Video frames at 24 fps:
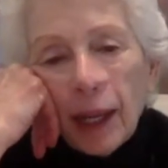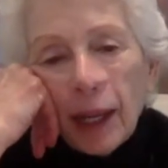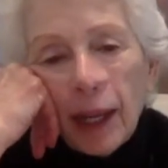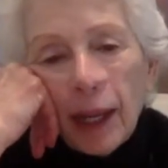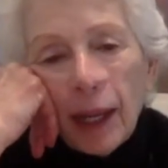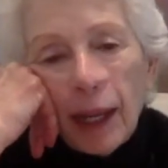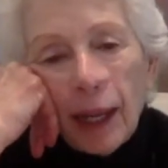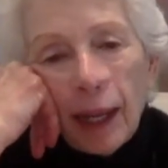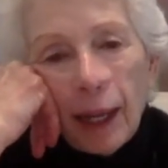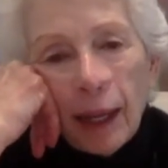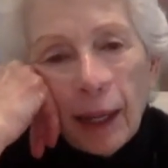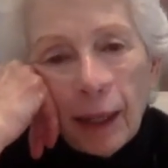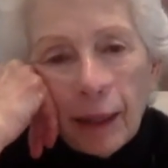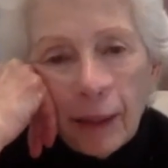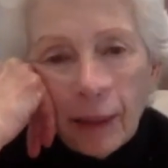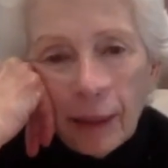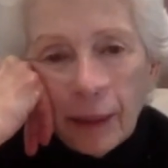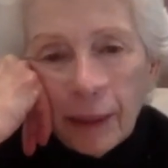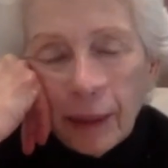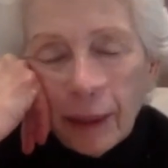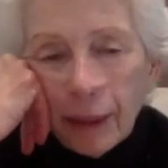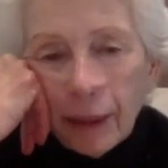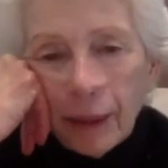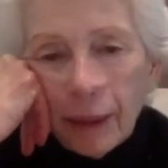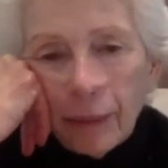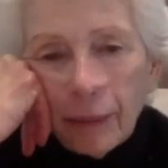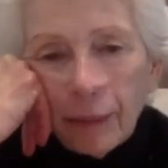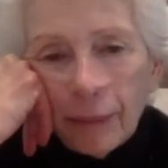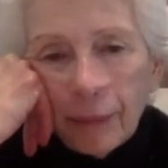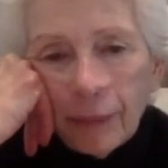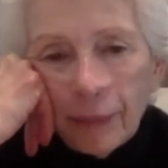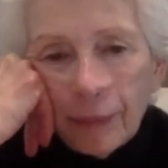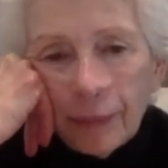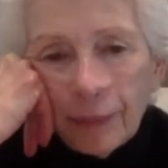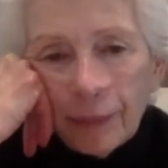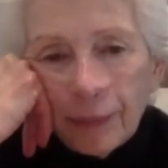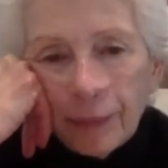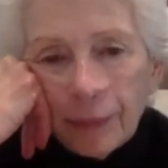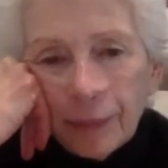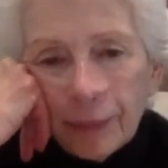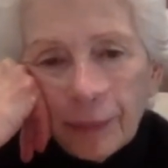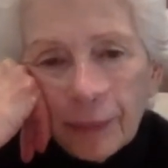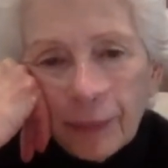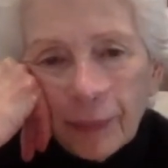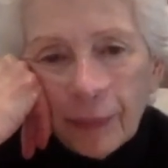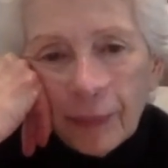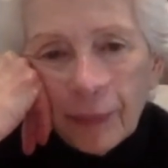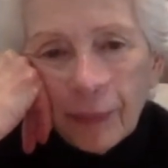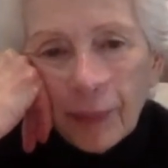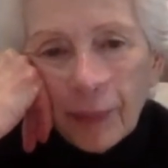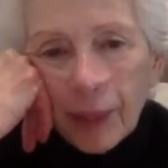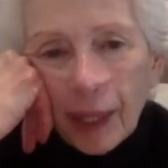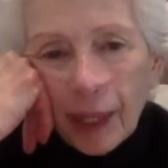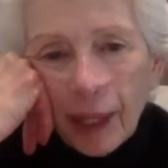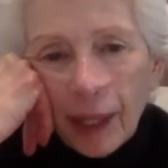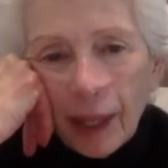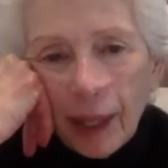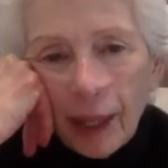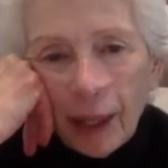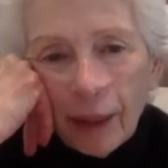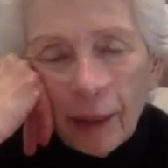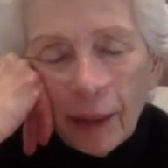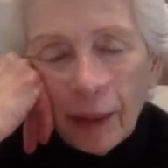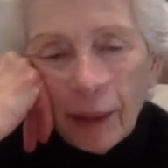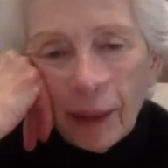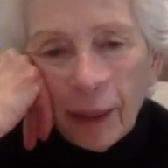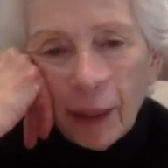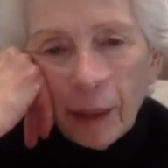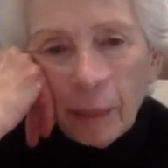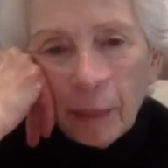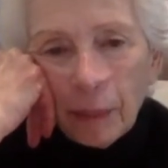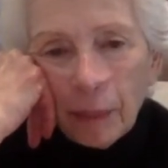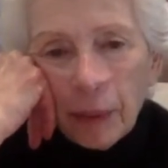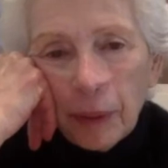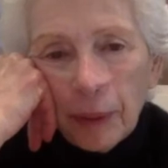and um, ended up